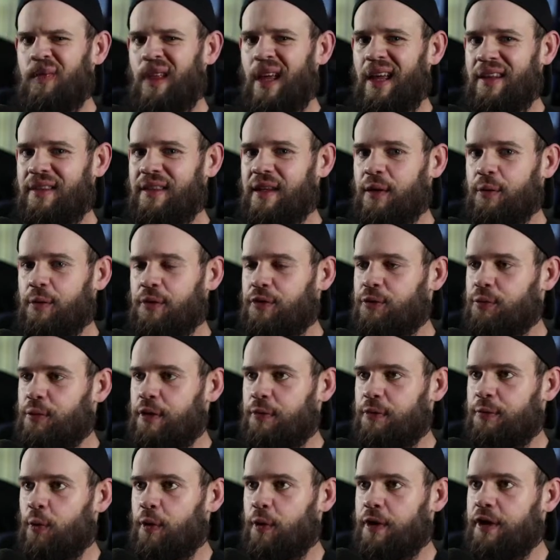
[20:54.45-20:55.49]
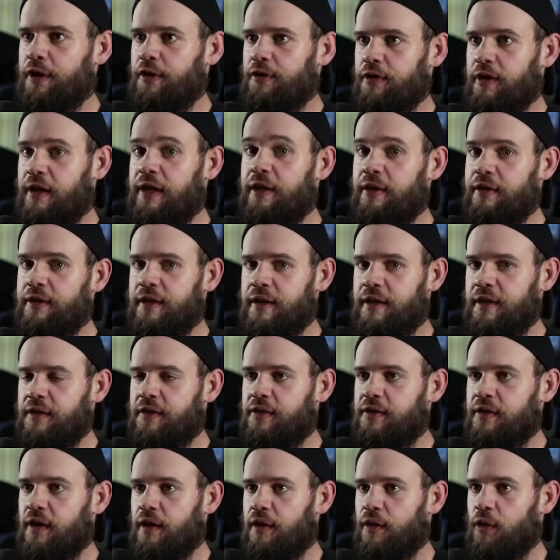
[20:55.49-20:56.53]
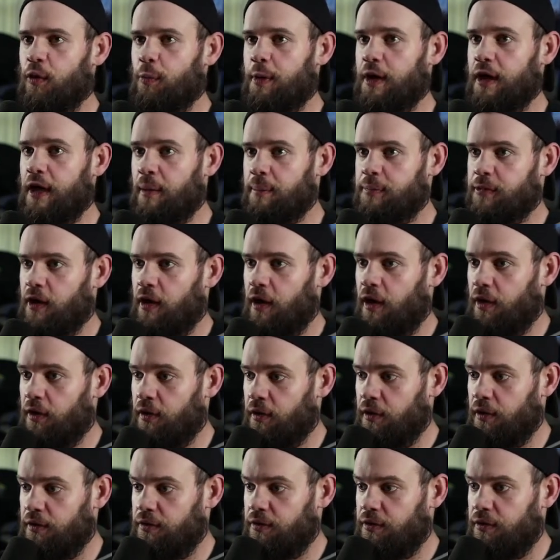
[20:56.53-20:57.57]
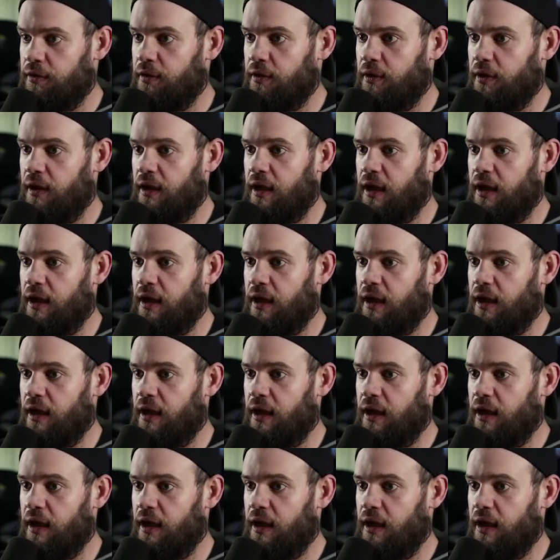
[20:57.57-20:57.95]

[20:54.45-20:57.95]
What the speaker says: I think it was 3 or 4 years later did he start opening up to others.